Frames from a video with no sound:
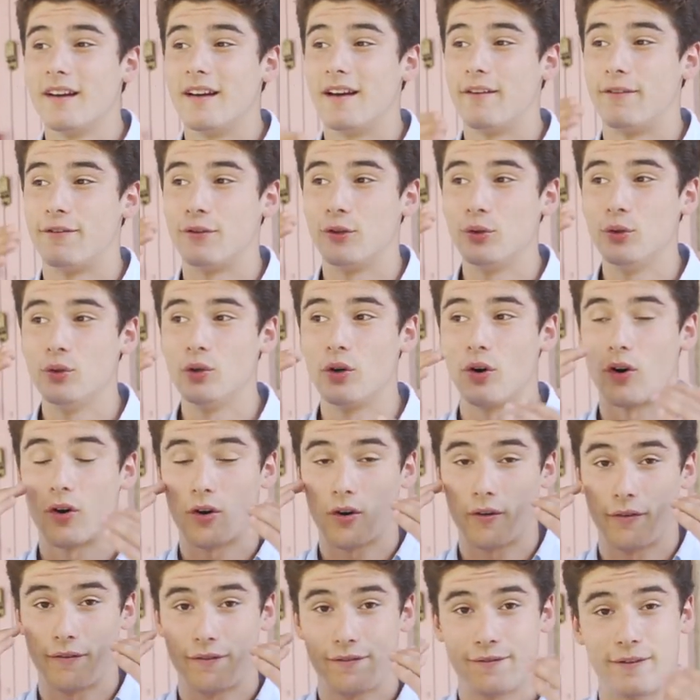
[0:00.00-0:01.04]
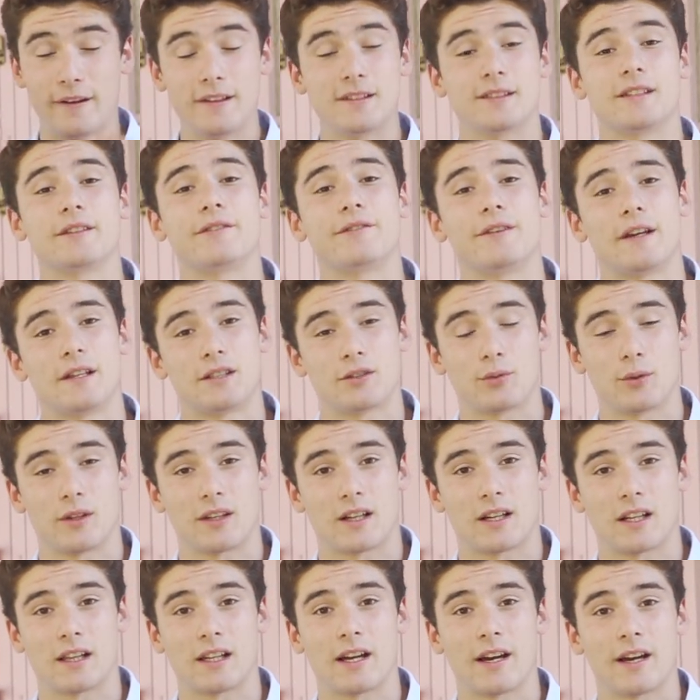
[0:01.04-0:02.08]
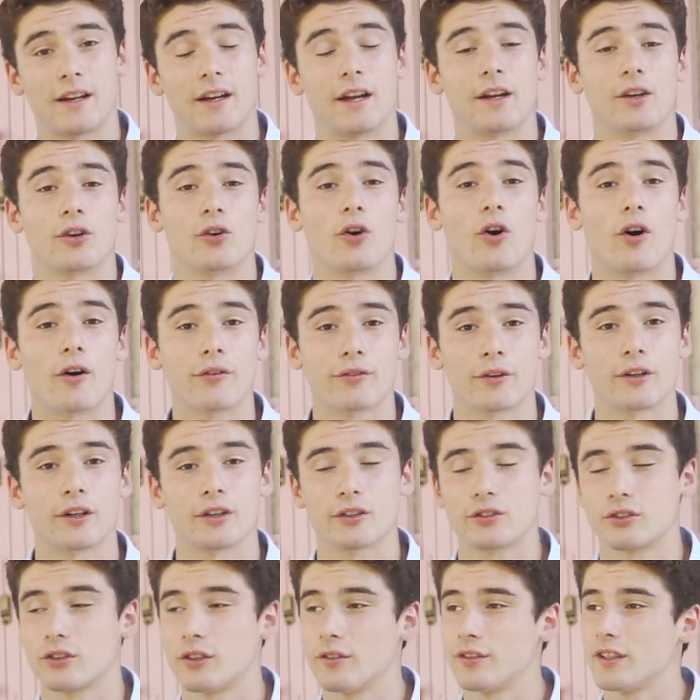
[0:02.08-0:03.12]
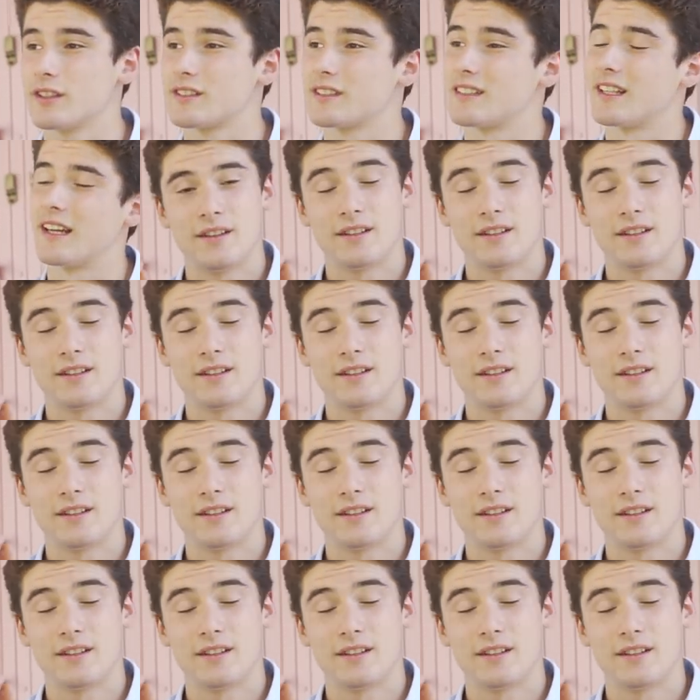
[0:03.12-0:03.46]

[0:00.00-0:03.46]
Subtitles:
if you are face-to-face with a client and you're offering a service,